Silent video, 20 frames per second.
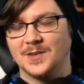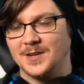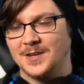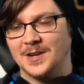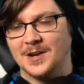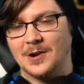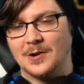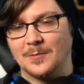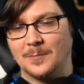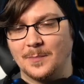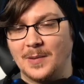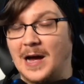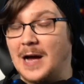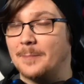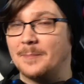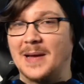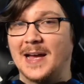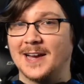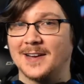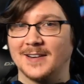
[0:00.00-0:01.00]
you know,
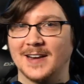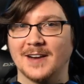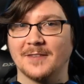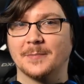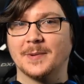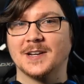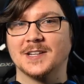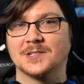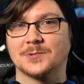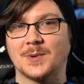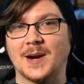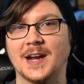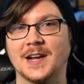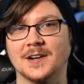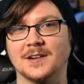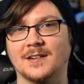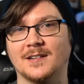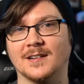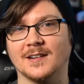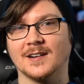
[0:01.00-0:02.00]
pop back on everybody's
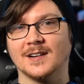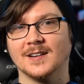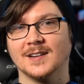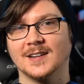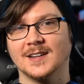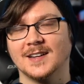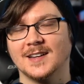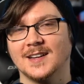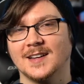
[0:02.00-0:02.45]
radar.